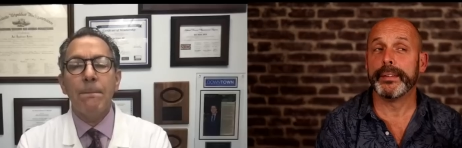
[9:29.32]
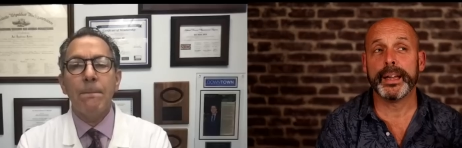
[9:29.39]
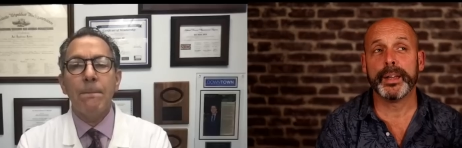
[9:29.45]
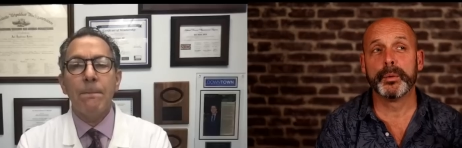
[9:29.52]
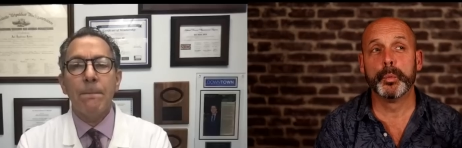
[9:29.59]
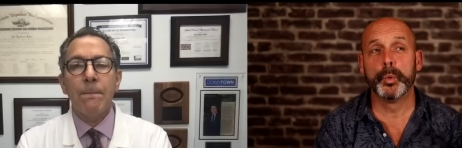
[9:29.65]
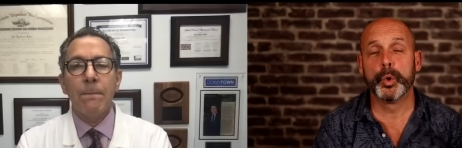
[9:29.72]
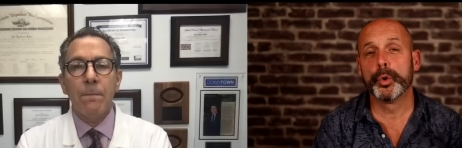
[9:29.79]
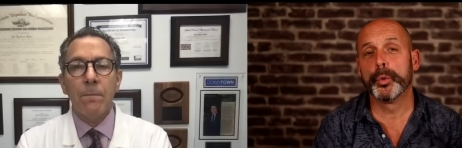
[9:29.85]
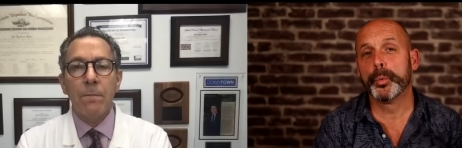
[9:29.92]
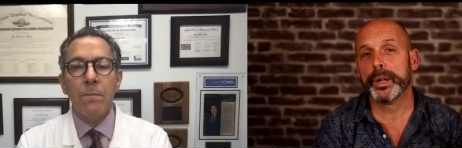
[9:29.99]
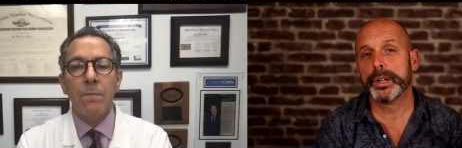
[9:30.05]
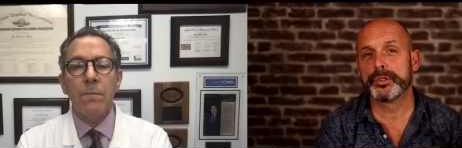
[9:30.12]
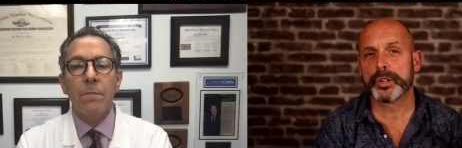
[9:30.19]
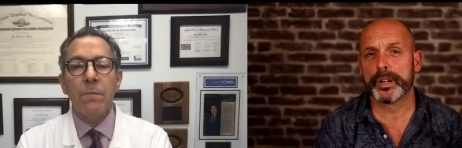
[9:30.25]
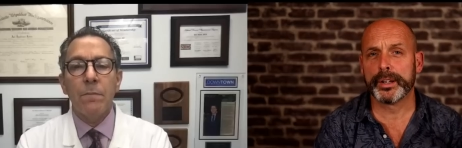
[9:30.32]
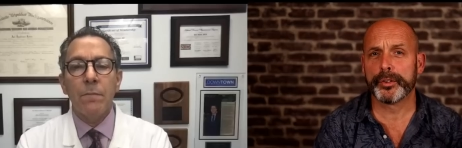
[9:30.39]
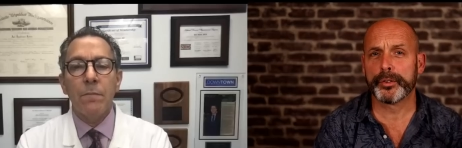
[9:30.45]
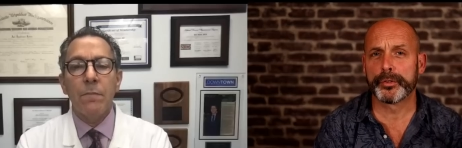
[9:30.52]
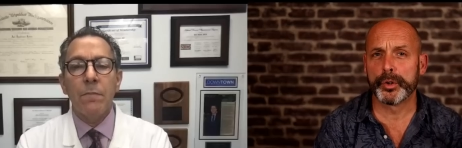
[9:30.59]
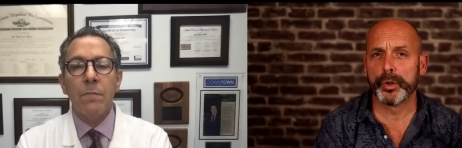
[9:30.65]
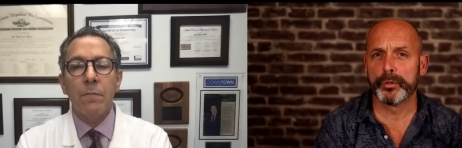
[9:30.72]
Speaker 1: then one which I
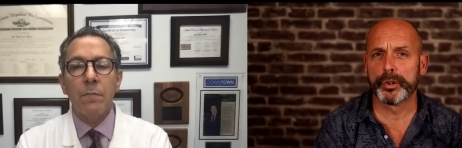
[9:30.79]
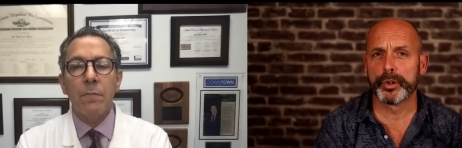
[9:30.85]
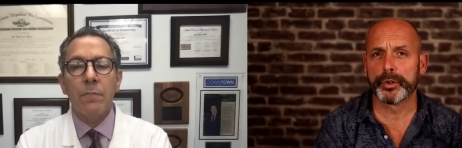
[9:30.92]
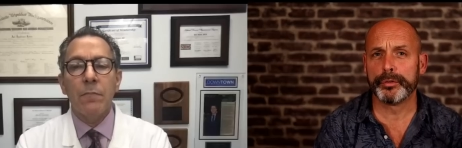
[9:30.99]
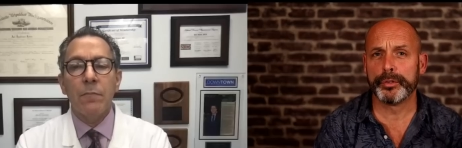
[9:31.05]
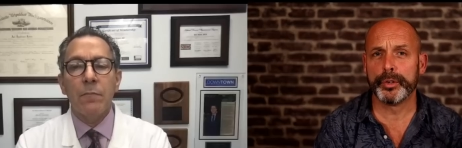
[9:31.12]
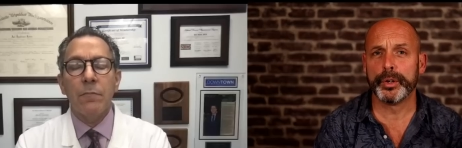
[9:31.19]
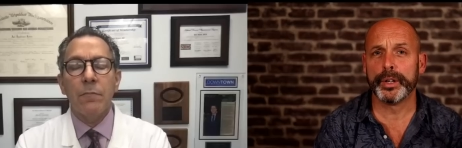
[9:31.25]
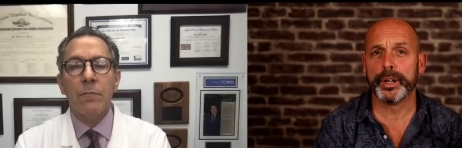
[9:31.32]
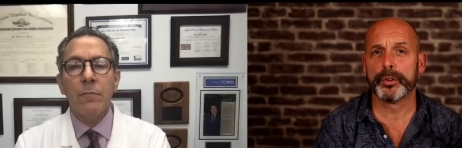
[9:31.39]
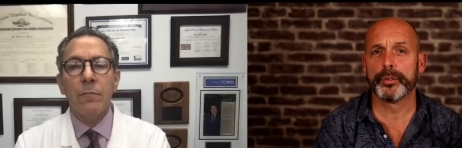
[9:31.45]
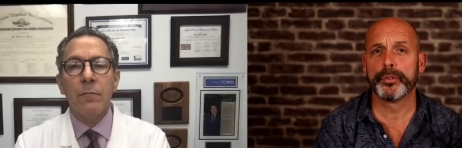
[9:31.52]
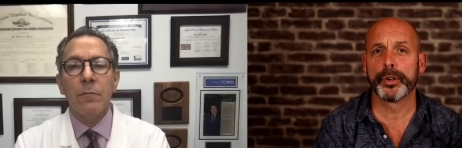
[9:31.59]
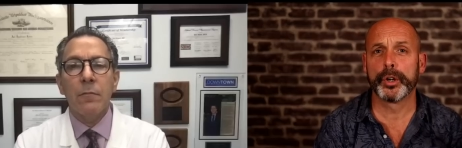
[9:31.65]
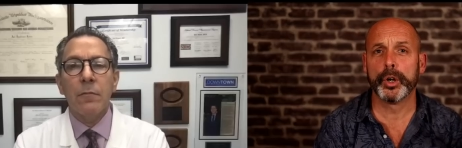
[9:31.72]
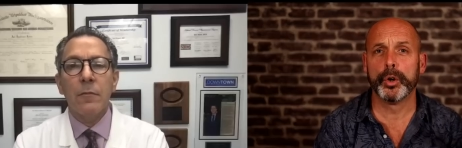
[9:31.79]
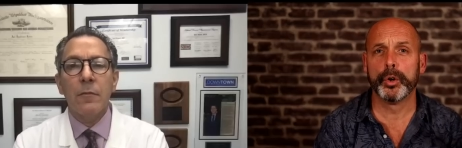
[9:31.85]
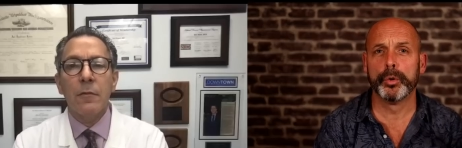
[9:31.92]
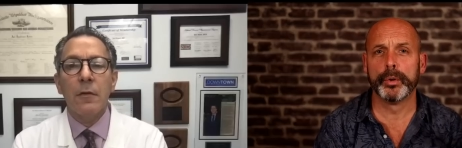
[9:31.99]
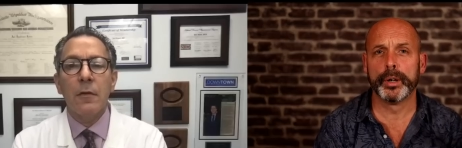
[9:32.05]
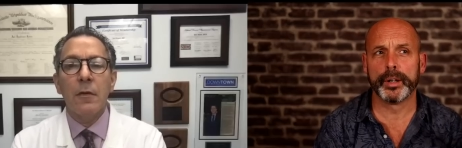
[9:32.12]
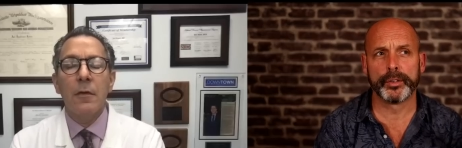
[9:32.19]
discovered a few years
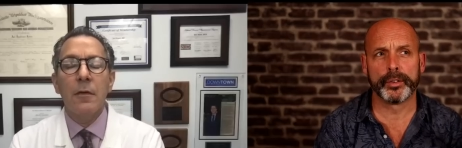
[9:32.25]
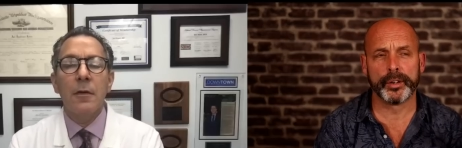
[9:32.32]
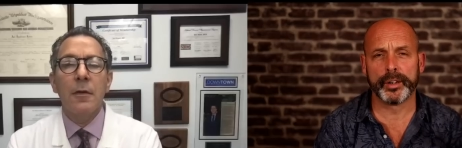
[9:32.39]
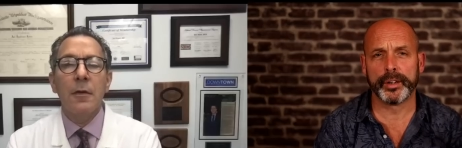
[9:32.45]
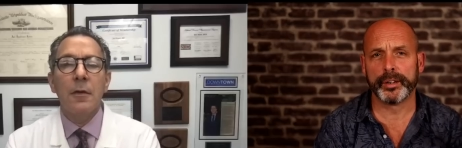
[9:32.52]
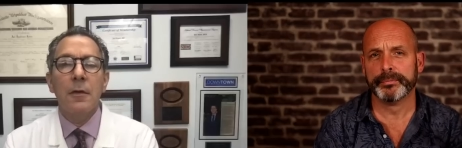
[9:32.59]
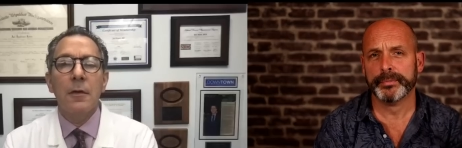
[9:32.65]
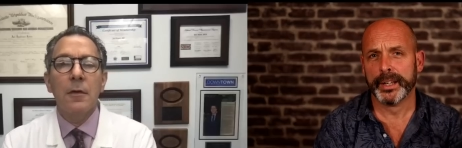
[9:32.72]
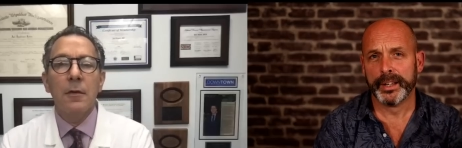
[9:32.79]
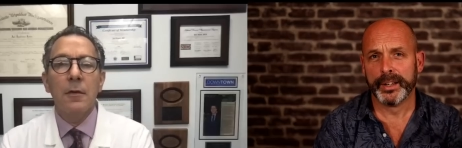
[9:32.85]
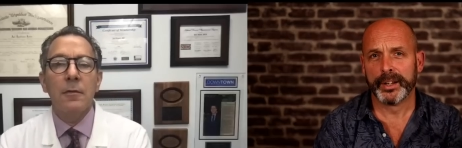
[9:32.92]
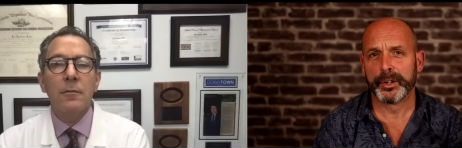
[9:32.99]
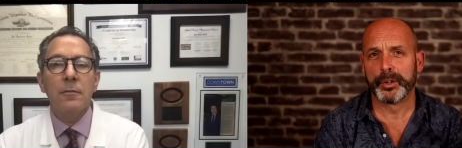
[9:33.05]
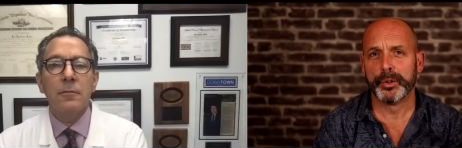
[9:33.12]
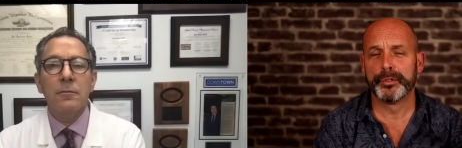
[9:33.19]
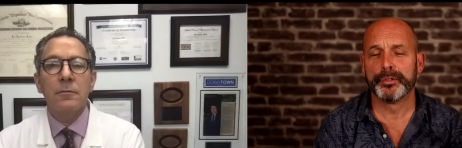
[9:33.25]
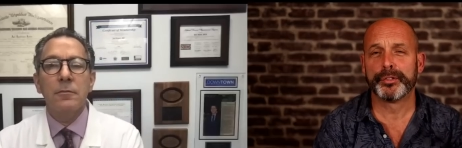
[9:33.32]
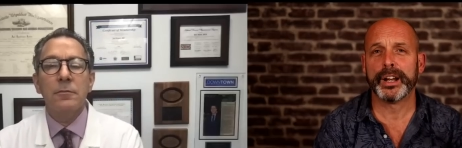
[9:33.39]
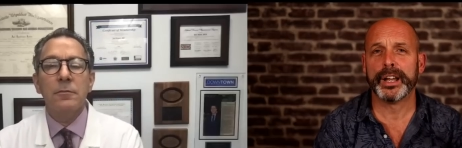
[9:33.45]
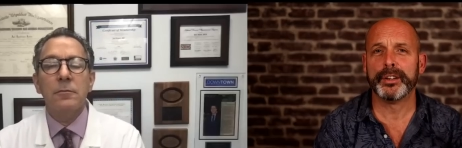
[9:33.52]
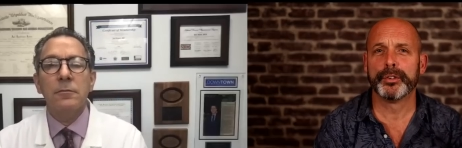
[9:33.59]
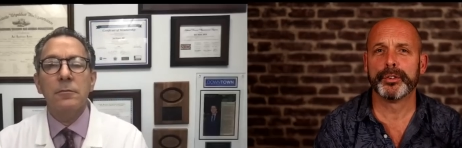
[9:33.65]
ago with uh, a good
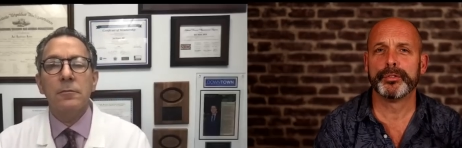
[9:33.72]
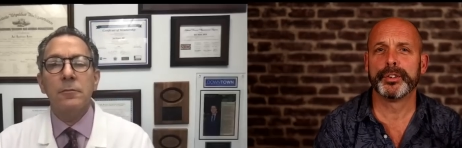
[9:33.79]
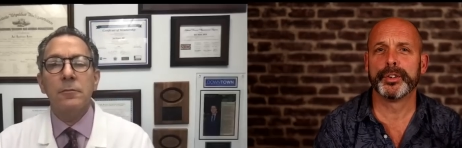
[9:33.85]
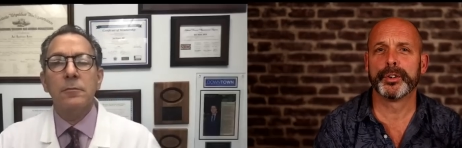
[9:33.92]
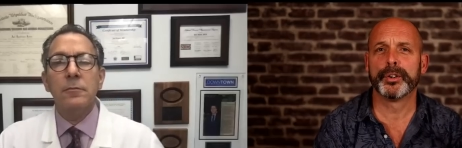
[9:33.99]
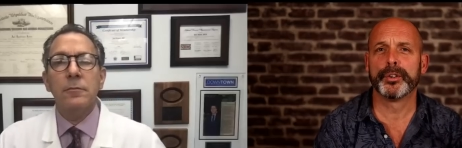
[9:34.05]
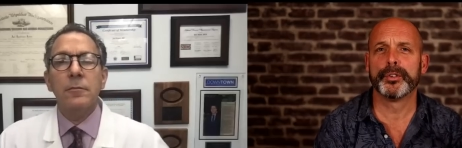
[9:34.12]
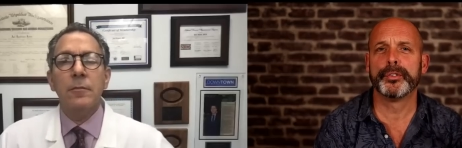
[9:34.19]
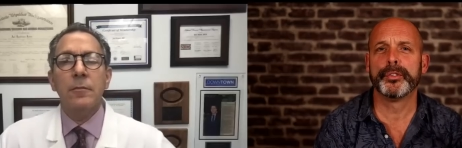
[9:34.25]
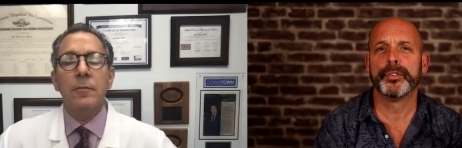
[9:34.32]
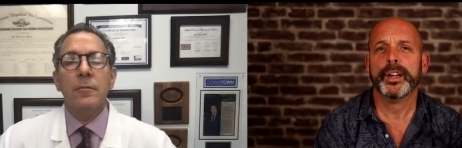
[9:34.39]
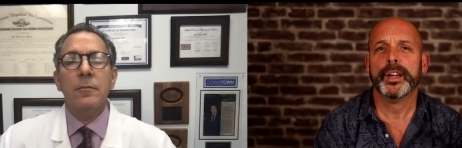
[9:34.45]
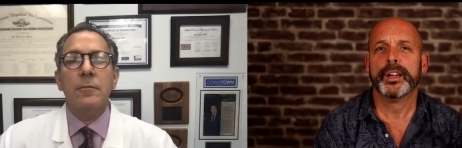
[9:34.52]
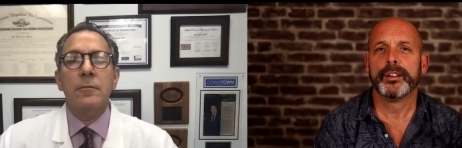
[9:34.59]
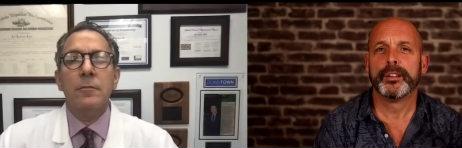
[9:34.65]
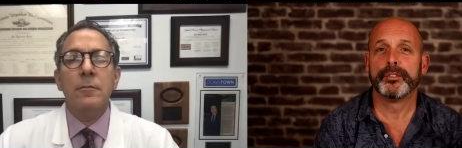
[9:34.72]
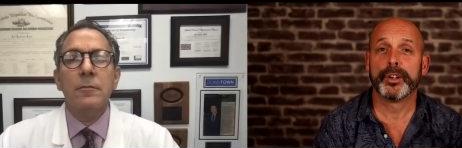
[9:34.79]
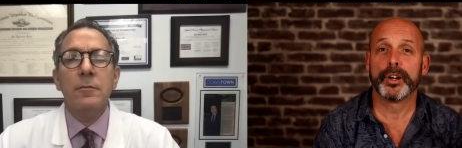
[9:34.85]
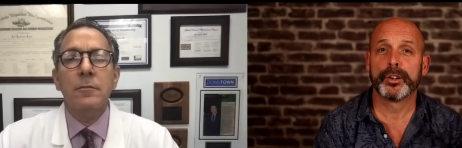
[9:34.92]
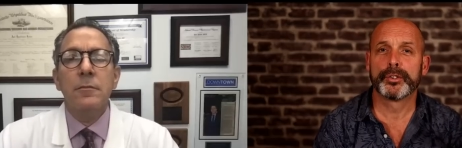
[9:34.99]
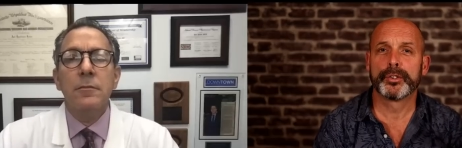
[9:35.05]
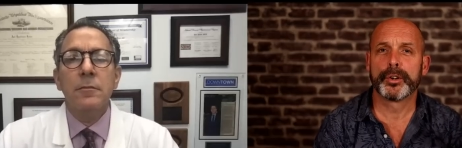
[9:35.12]
friend of yours,
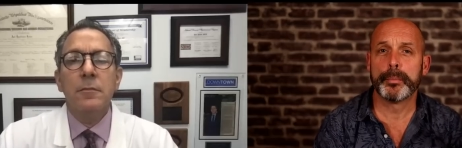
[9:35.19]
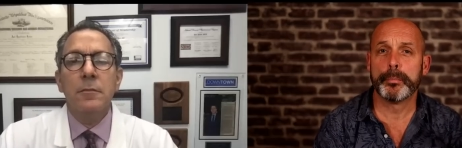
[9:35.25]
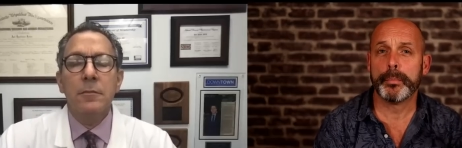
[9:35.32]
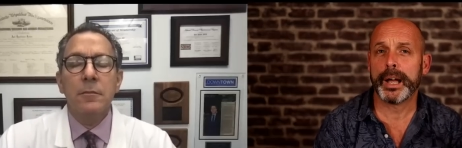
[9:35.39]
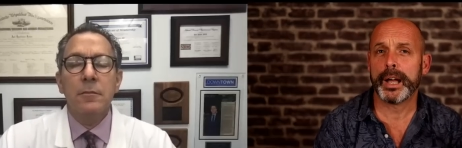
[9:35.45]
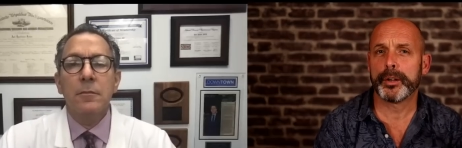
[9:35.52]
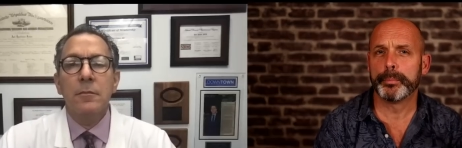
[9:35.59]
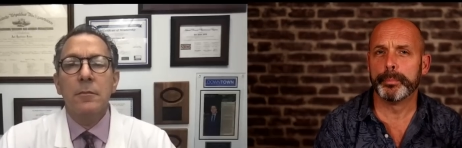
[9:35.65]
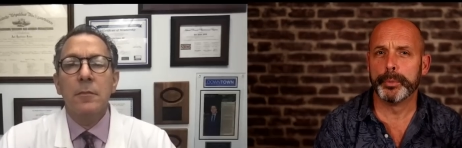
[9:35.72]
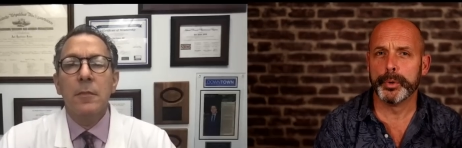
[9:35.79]
Dr. Matt